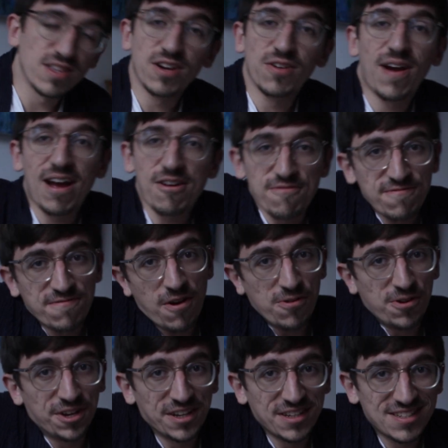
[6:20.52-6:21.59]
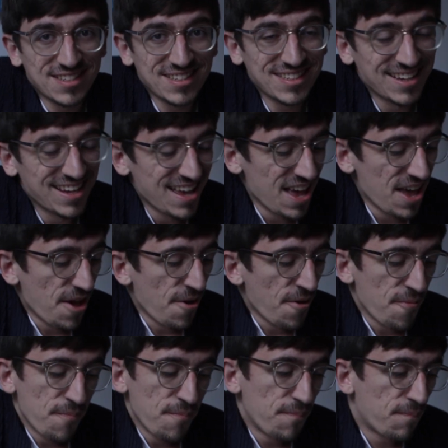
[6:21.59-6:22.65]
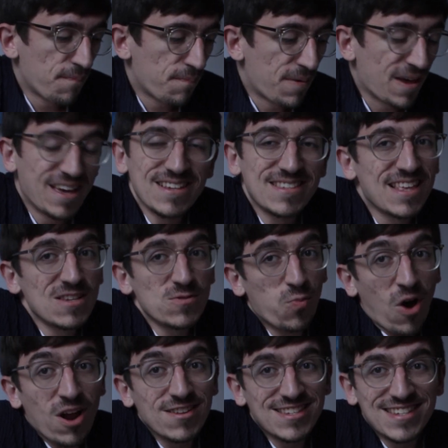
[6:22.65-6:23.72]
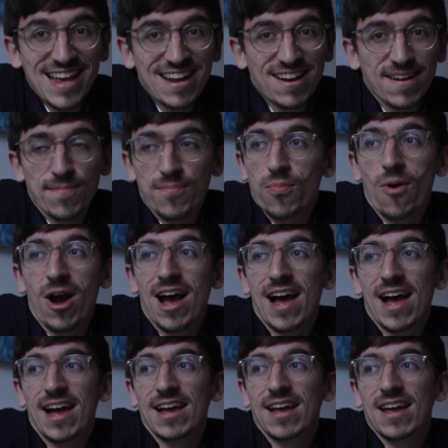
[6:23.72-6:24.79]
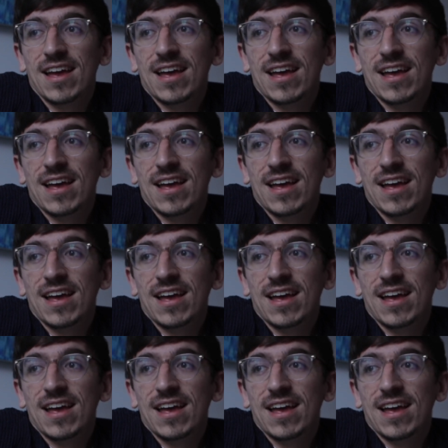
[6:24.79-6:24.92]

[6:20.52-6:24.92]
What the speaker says: that are out of focus. Because there's one setup where